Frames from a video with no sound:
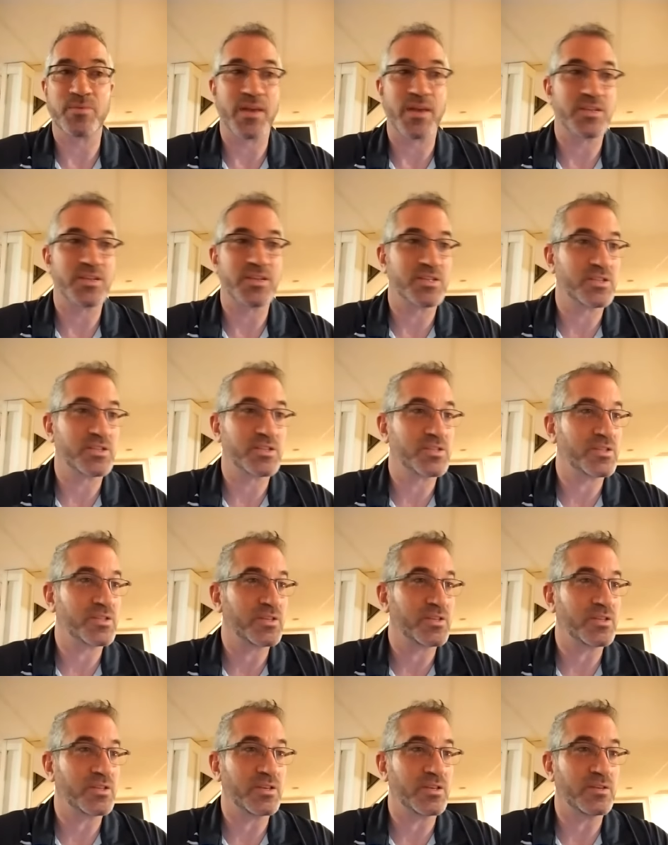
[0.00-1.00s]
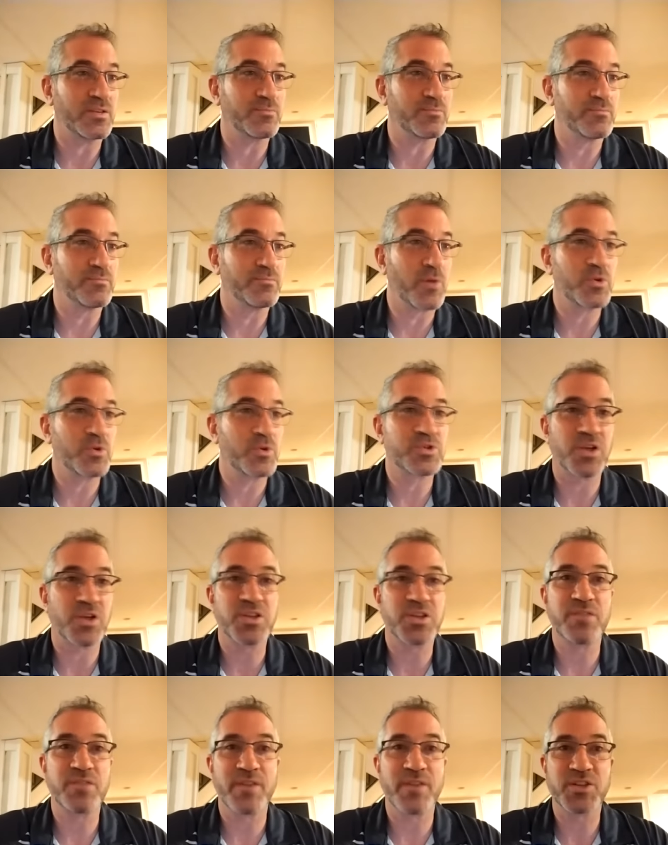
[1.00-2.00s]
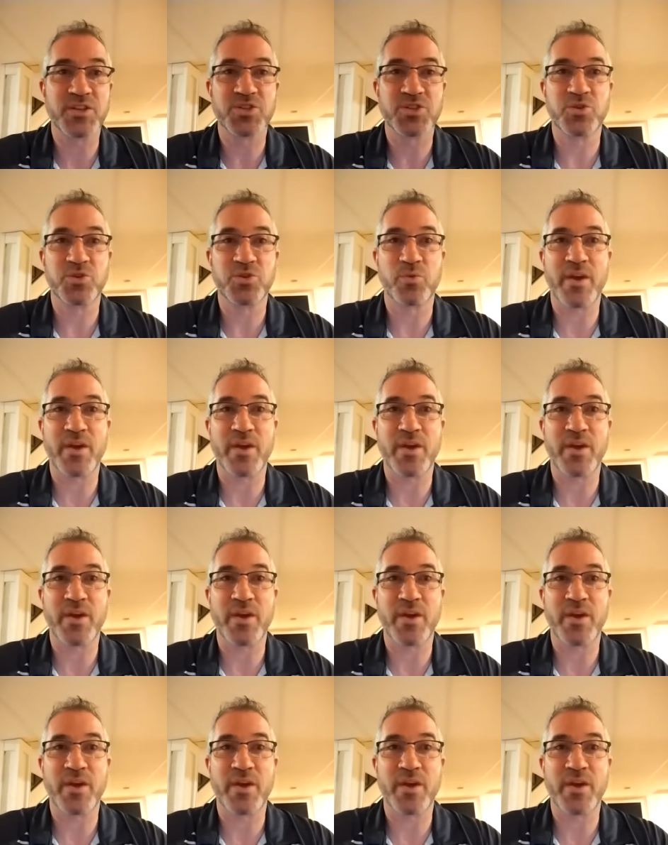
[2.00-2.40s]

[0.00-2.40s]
this is the most unconventional